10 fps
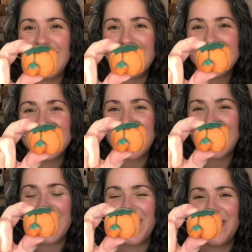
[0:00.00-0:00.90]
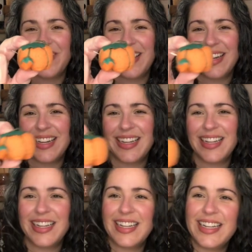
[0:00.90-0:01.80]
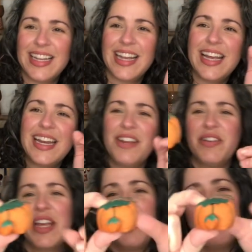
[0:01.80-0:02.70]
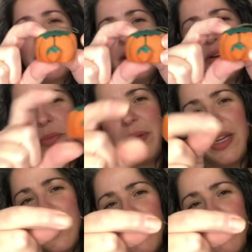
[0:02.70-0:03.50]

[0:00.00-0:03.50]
Isn't that cute? It even came with a little pin,